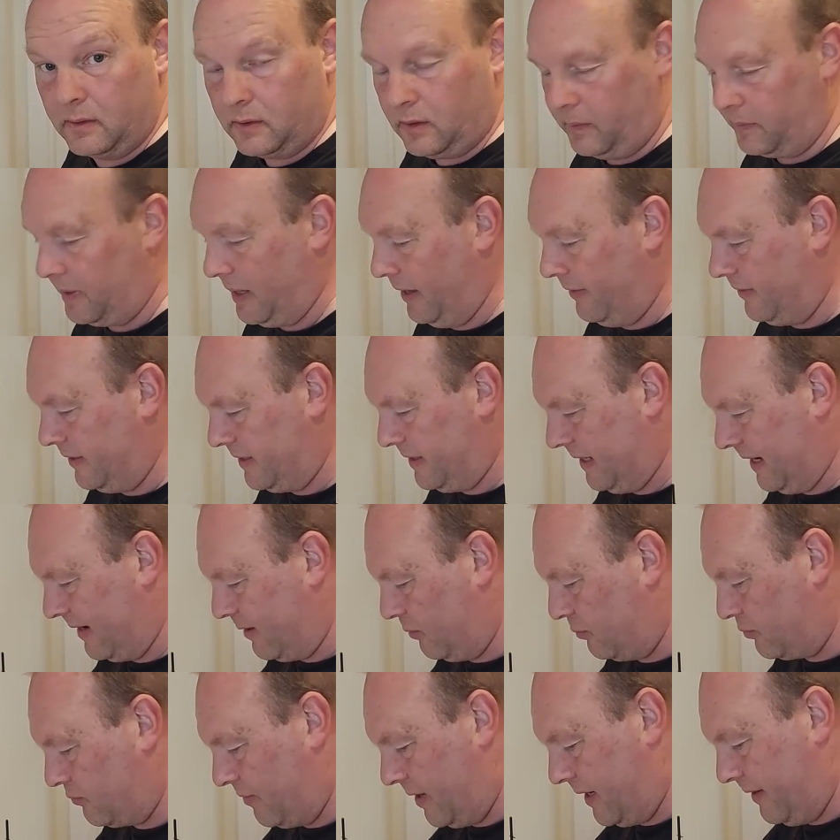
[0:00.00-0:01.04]
I'm getting the
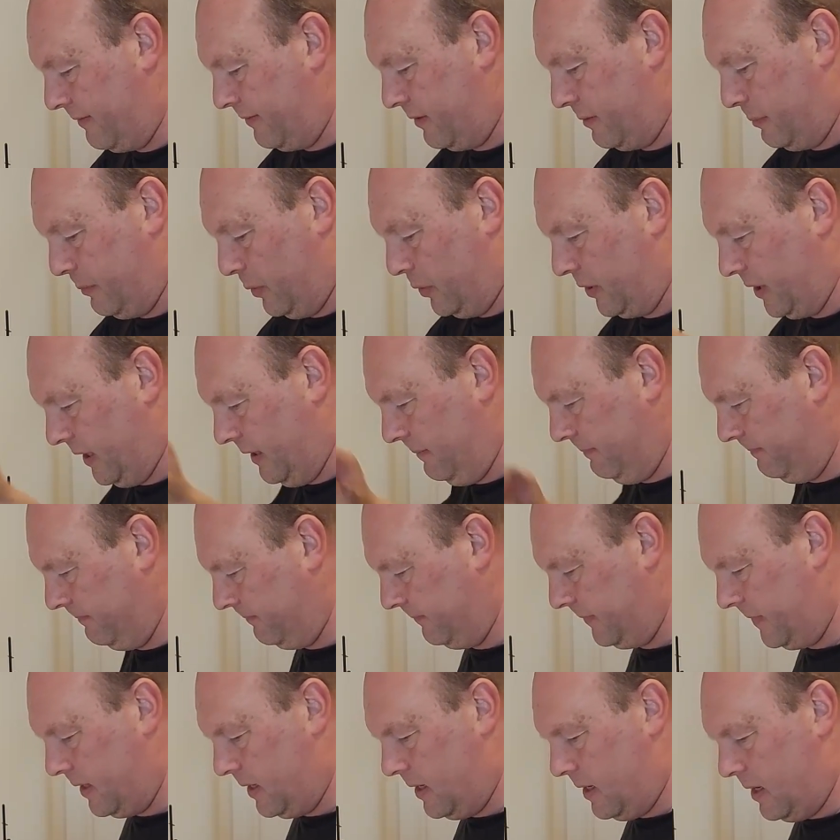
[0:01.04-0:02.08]
decals ready for the body.
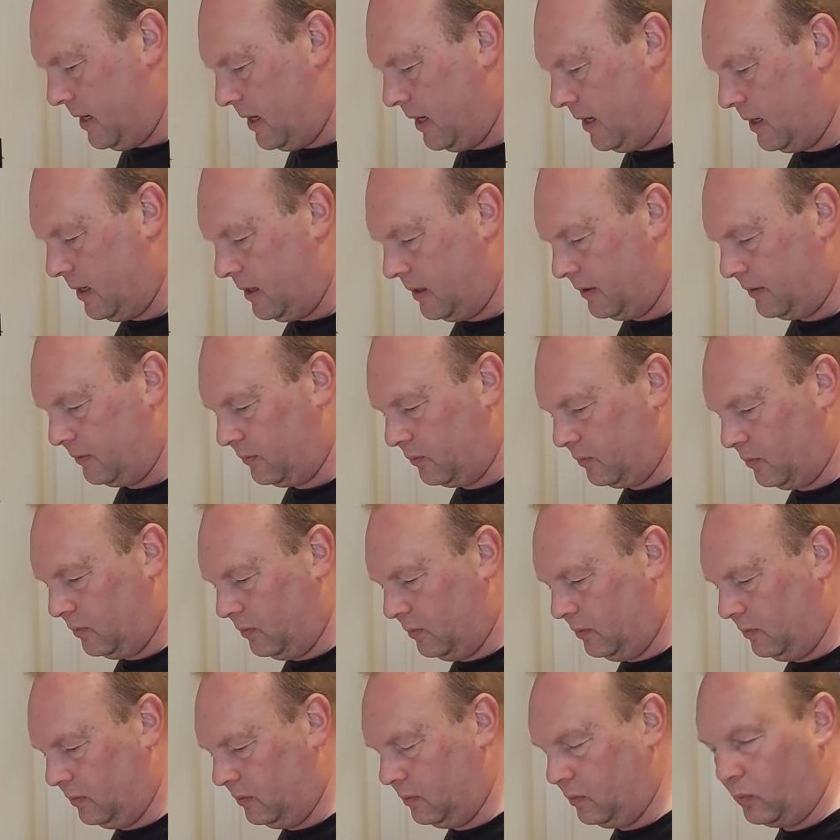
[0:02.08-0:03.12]
And
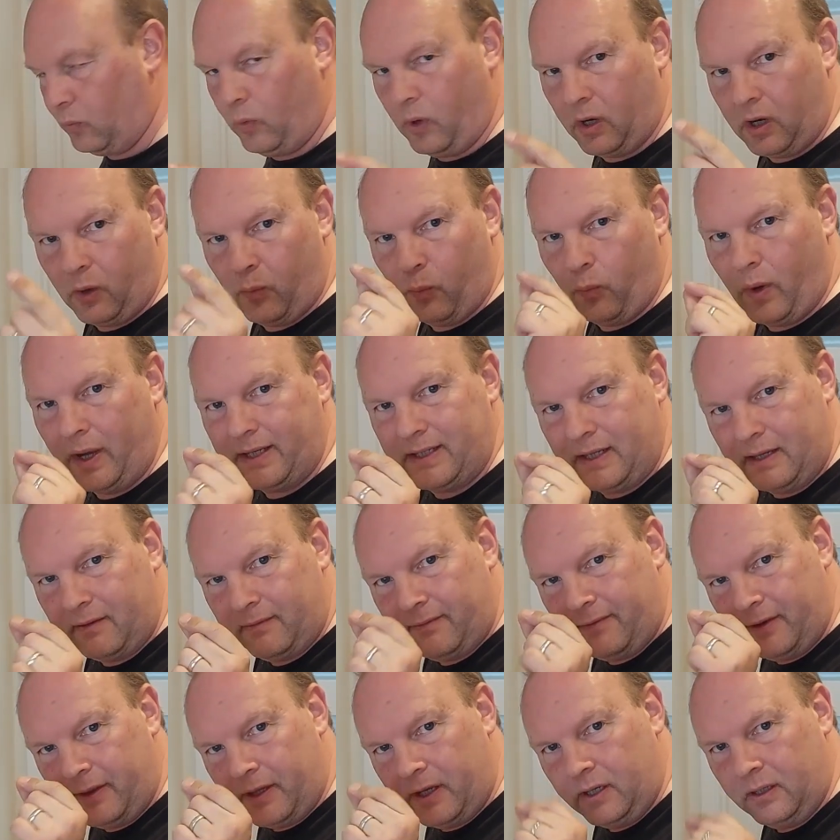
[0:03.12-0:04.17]
while I'm
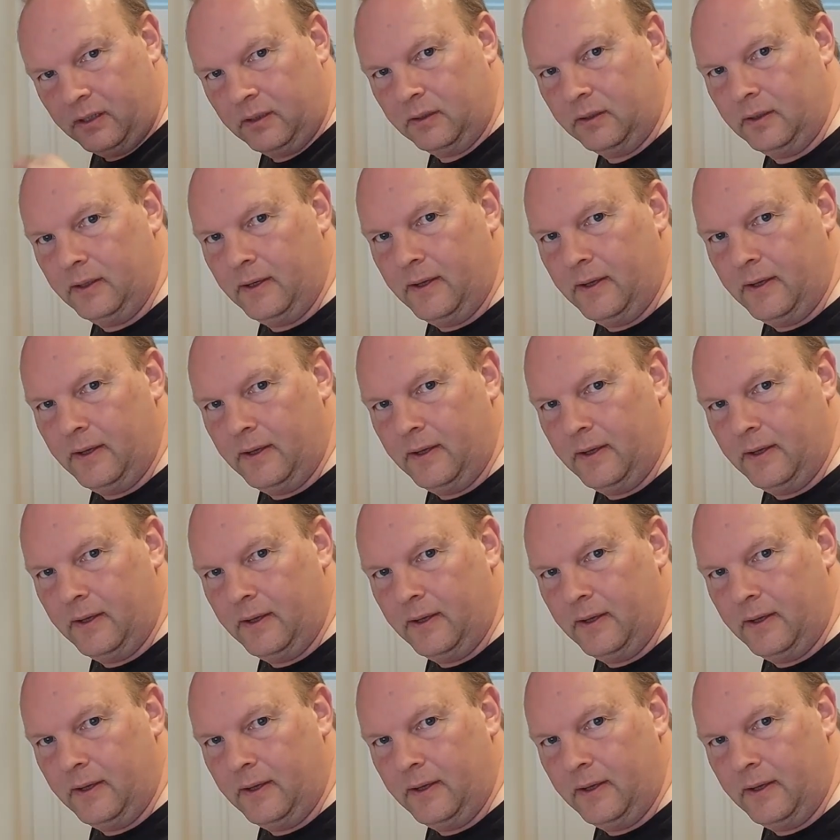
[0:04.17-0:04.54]
waiting for the